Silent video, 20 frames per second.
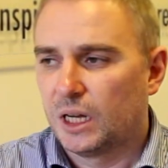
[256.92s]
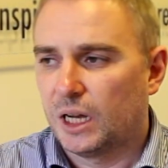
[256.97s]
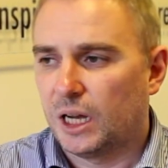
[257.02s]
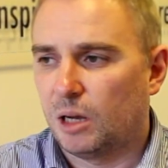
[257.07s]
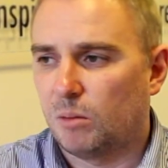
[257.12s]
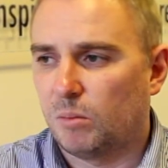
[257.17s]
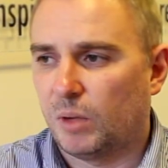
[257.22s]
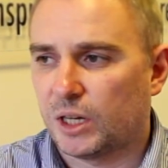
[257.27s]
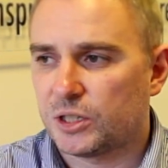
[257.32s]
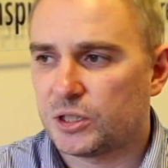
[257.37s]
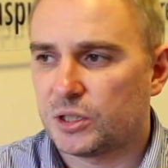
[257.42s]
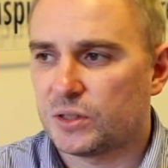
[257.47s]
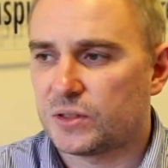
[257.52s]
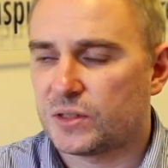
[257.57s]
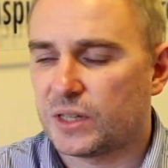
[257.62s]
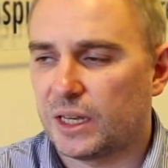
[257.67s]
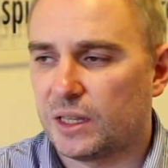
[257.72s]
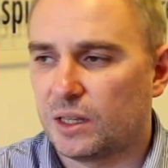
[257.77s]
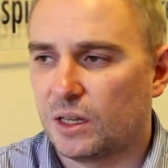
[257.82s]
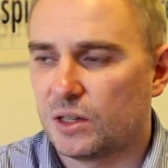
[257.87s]
I should
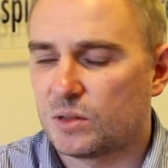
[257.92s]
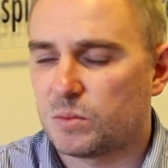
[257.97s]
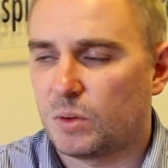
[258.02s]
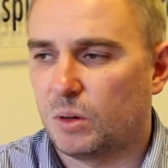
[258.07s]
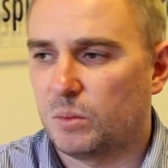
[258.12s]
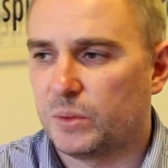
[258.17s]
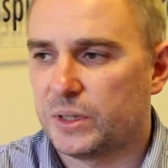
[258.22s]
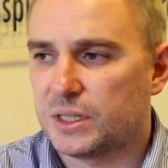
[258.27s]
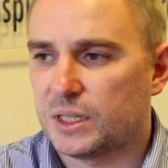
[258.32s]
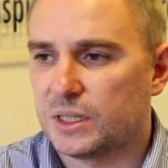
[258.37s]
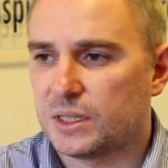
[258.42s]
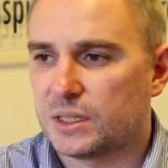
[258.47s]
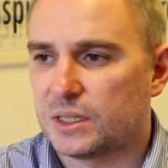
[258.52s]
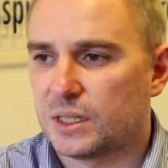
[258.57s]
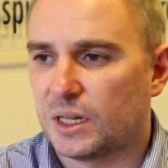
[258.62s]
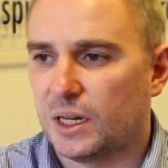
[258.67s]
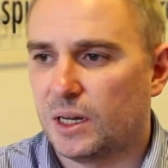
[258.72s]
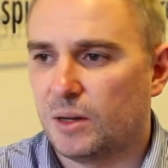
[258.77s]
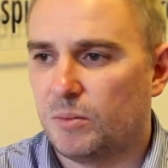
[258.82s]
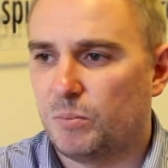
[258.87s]
say that as well, we
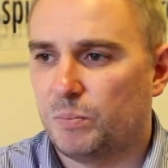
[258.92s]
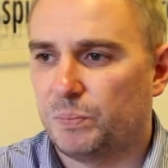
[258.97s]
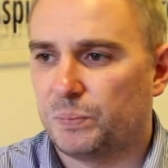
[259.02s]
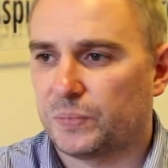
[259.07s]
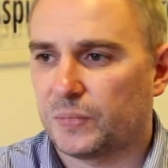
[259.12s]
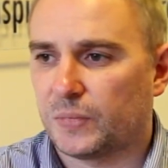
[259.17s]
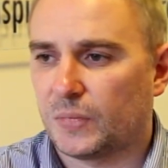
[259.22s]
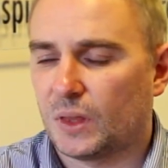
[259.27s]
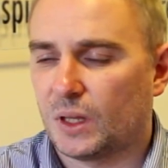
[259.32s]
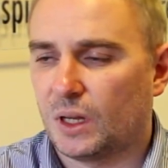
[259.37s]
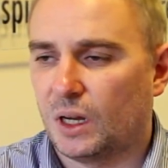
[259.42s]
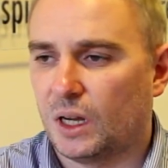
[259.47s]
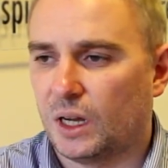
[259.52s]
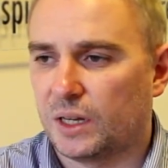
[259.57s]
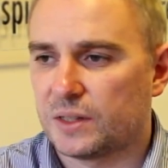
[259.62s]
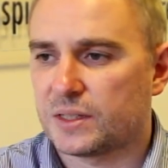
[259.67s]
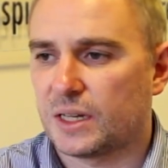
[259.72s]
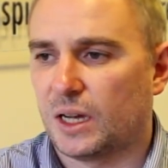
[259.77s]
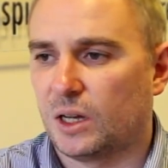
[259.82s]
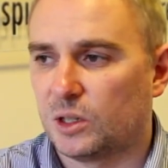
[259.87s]
did.
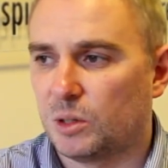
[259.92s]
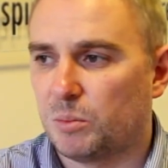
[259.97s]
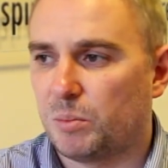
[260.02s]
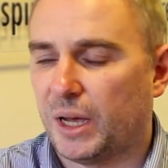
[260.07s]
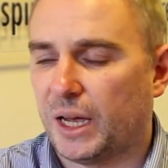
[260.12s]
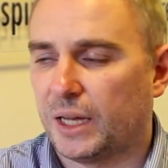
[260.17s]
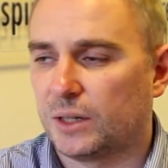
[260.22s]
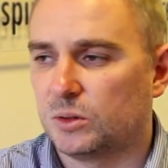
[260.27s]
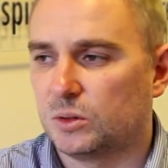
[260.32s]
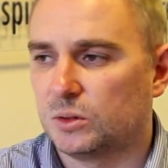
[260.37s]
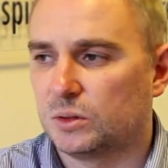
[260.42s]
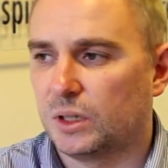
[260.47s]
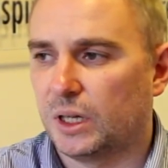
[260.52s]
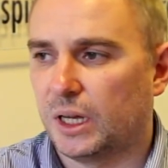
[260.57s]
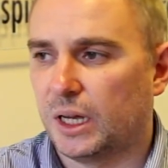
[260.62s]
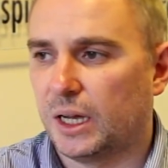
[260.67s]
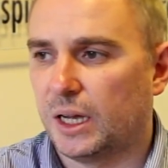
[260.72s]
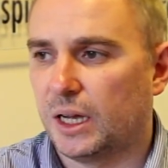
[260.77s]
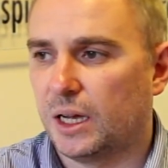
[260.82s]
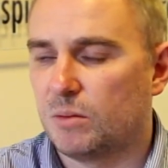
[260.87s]
I sat on a panel
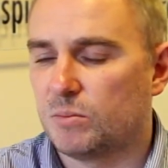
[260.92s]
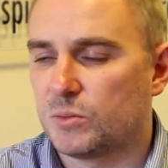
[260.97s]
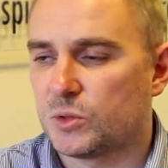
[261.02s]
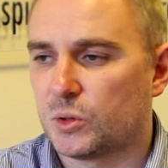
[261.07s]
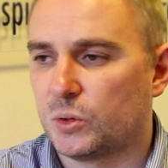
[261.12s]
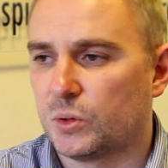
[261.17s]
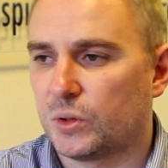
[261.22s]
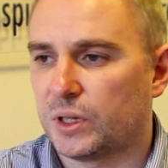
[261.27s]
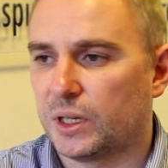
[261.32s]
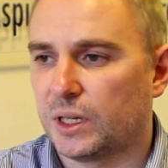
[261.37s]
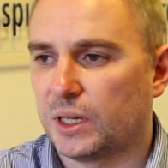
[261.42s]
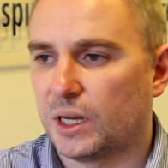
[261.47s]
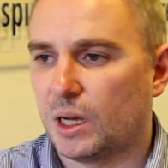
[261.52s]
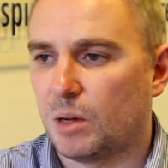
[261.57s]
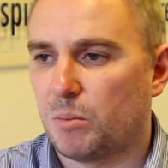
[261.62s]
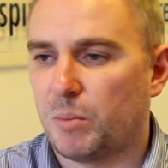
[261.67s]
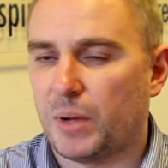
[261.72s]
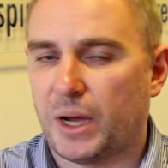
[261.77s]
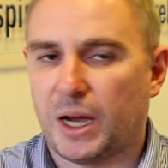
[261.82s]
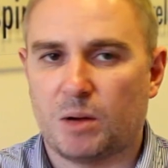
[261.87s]
talking
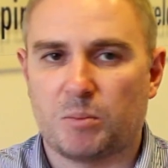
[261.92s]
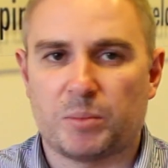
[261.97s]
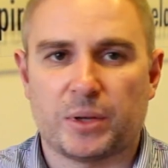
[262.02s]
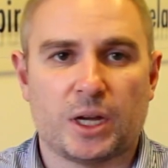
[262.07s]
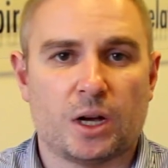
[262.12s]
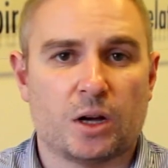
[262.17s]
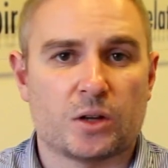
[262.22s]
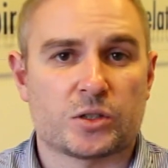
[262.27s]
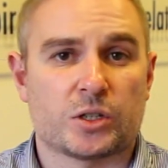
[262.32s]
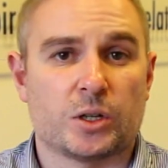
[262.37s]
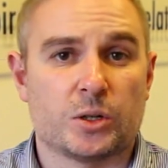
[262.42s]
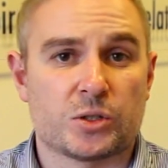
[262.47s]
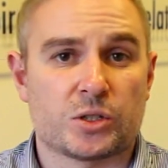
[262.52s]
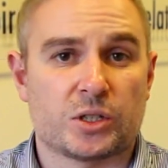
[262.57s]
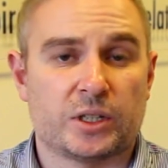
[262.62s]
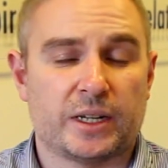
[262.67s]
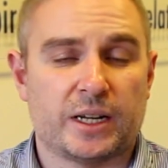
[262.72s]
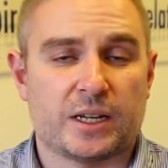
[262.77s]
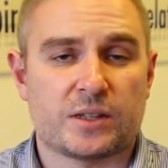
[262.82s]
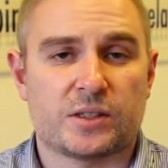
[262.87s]
about PR,
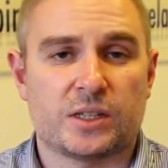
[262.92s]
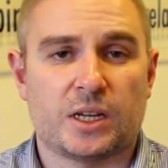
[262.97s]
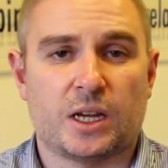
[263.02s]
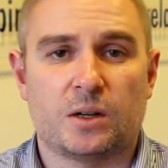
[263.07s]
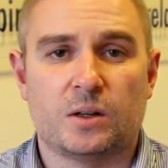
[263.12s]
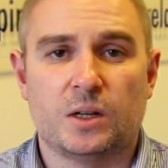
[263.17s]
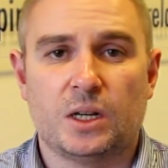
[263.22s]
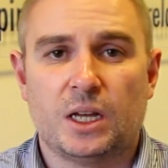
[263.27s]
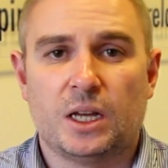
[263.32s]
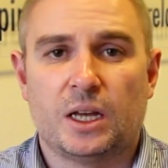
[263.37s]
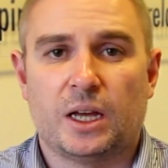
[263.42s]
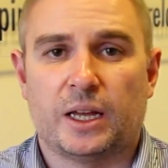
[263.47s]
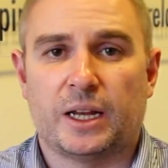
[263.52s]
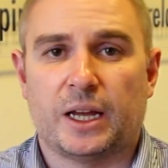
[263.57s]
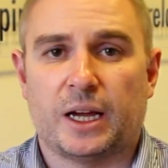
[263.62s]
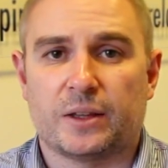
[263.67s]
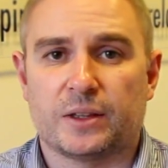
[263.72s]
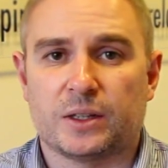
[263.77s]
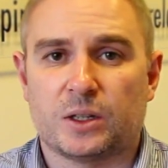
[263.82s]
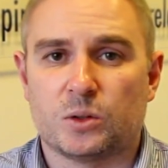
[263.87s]
social and SEO
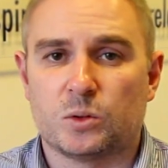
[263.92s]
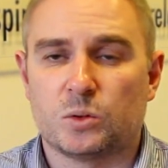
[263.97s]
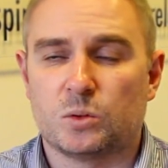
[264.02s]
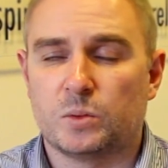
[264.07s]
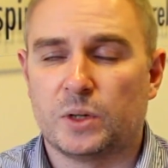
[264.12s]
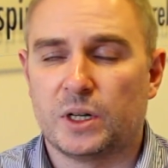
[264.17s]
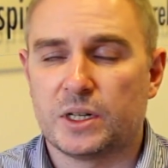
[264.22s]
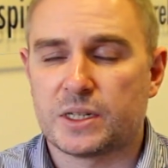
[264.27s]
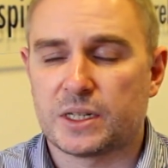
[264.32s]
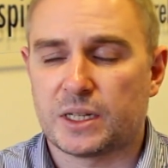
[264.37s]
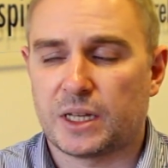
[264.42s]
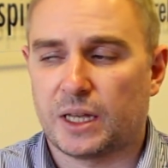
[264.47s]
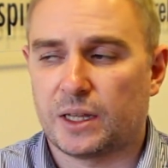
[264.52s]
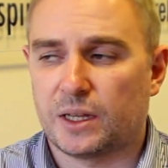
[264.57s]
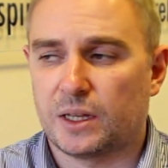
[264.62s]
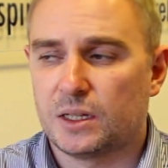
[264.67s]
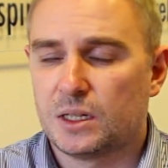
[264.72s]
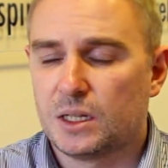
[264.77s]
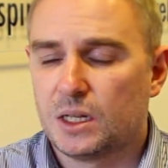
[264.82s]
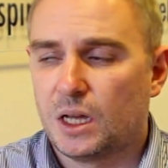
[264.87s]
and how they could all work
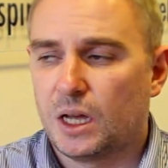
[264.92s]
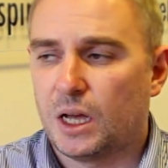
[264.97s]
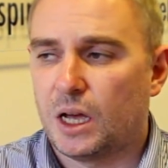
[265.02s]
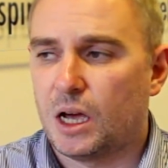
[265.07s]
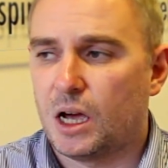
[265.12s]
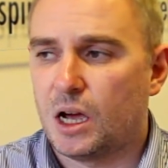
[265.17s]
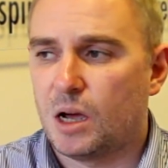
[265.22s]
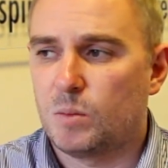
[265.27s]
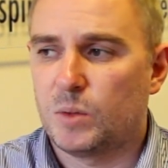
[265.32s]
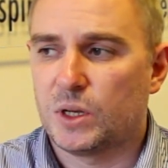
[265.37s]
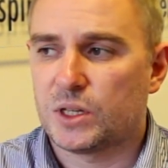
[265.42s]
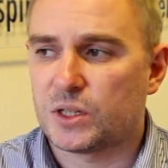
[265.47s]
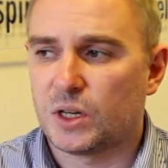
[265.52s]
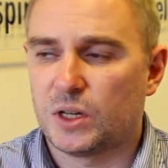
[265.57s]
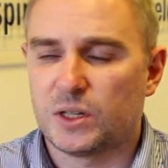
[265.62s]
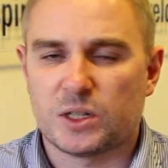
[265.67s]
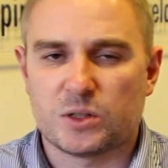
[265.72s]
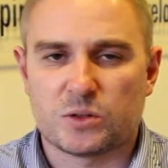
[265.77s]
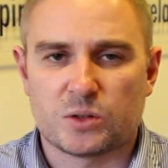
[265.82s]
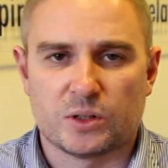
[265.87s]
together. It
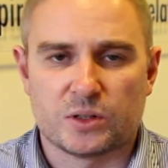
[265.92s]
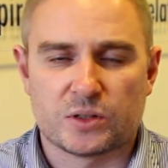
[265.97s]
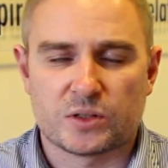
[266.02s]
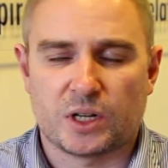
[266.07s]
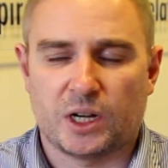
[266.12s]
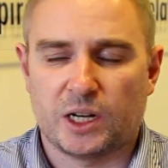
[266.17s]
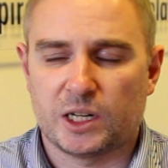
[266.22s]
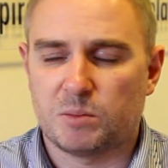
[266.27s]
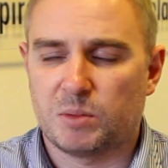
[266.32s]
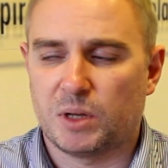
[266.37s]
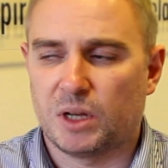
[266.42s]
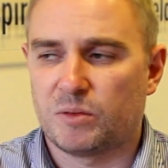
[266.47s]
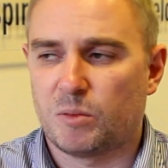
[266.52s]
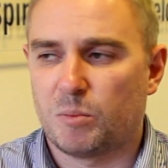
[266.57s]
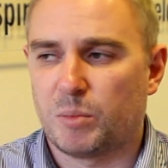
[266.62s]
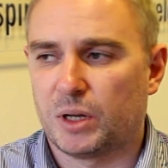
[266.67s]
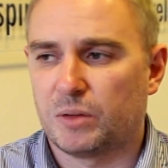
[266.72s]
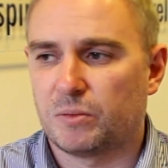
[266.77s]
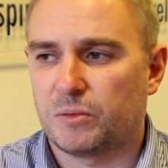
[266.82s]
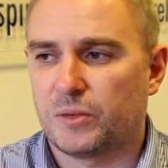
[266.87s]
turned into a tiny bit of
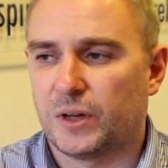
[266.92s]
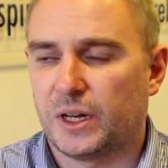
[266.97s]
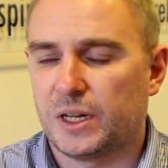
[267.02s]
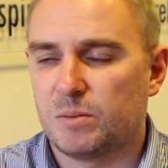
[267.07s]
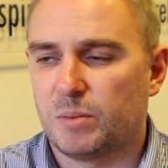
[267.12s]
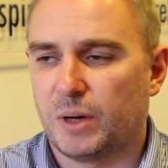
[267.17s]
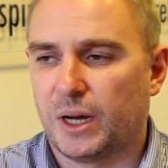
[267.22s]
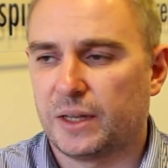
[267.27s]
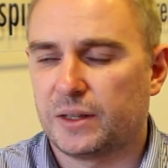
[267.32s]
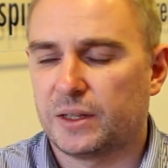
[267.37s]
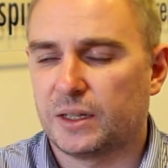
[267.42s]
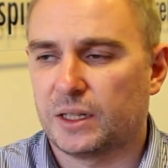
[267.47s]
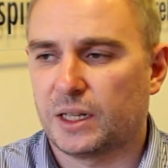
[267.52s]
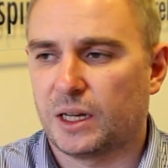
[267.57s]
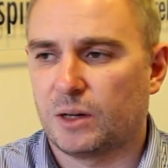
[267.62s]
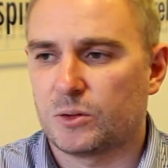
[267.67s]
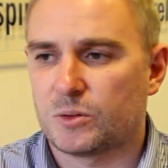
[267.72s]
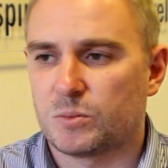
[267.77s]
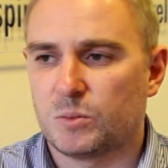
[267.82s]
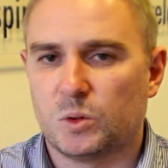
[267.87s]
a bun fight, but I think
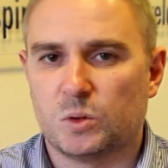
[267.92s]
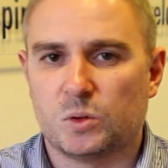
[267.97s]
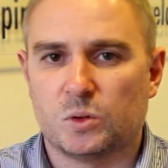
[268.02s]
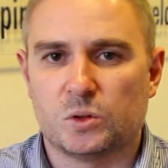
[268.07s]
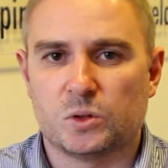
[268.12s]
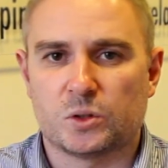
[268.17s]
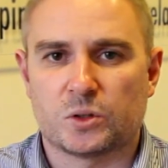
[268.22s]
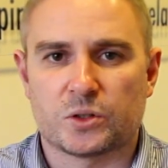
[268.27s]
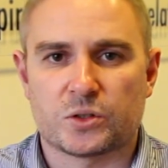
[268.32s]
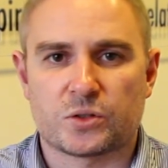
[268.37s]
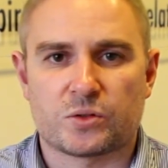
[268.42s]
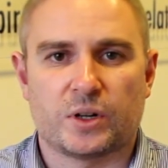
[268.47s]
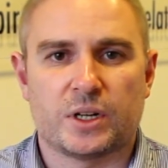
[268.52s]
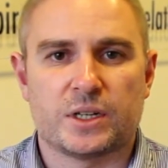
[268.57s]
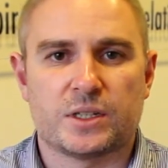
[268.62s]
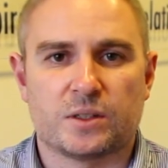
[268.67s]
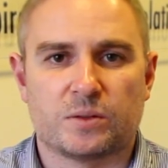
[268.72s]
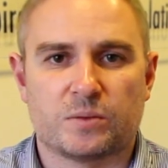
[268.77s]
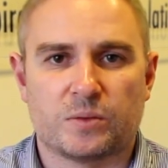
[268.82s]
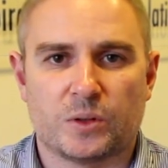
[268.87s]
that was more
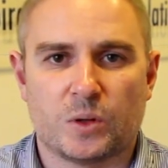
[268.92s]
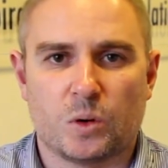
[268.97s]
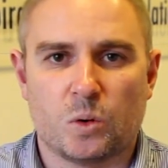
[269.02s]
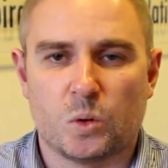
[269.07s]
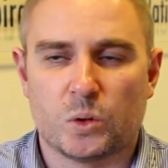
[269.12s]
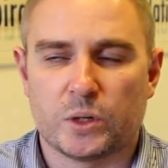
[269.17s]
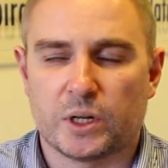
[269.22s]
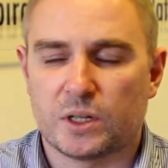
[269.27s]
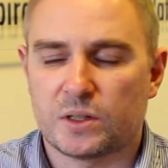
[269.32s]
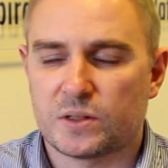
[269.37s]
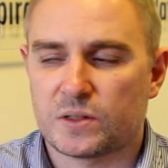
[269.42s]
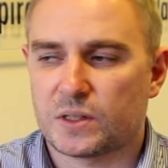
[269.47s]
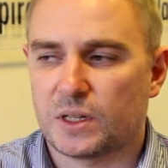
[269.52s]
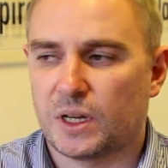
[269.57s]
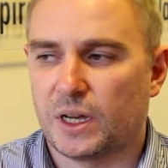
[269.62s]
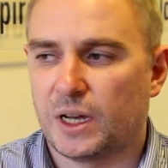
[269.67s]
orchestrated for the audience.